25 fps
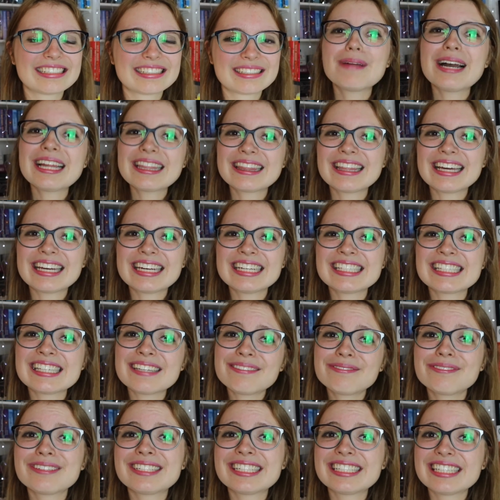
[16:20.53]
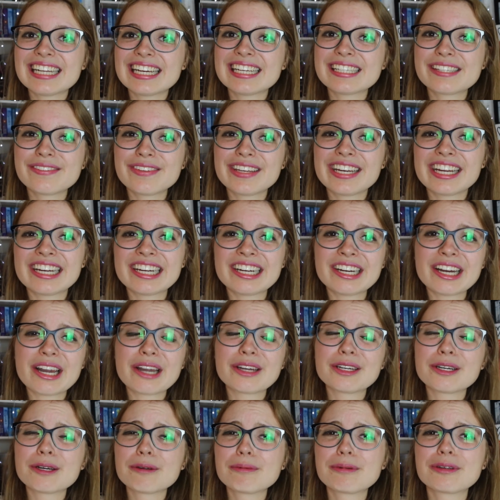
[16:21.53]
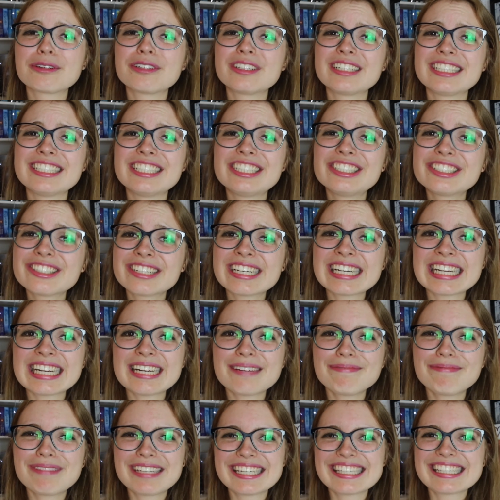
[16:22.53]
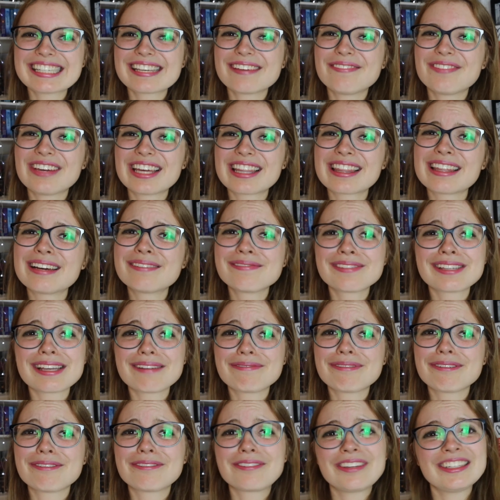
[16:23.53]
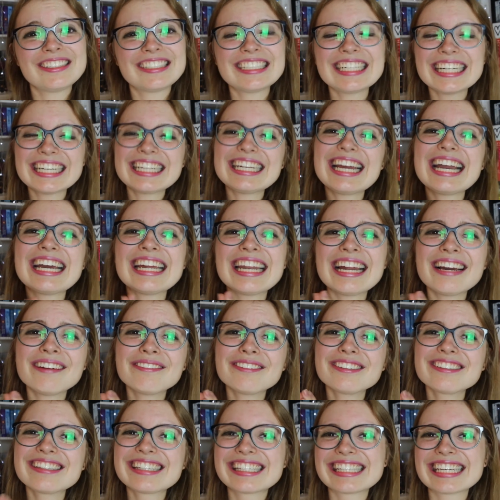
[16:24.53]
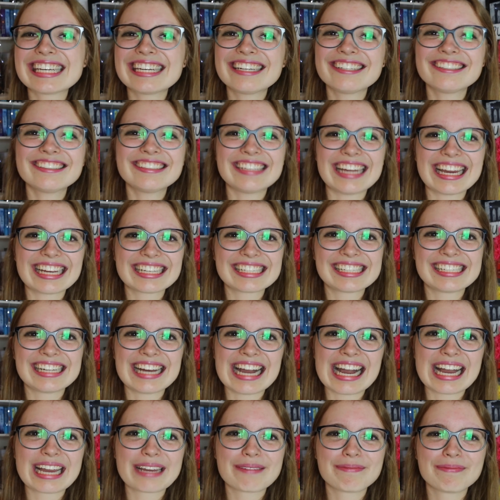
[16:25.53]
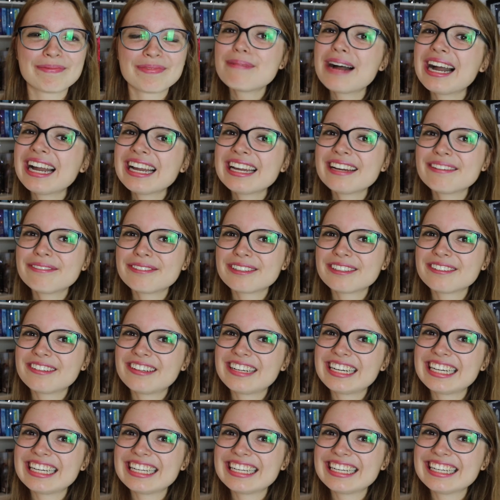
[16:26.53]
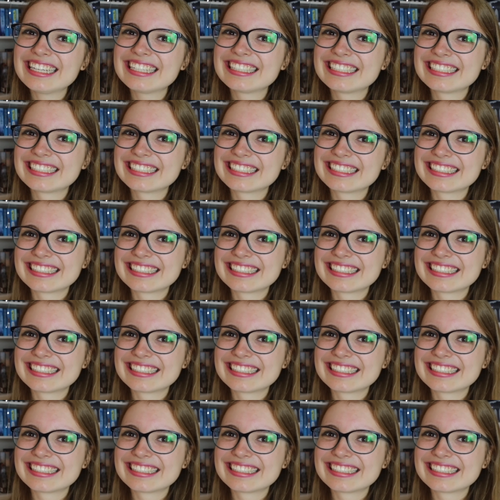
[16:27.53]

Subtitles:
But that is it for today's video. I hope you all enjoyed it. Please give me a thumbs up if you did, and I will see you next time. Bye everyone!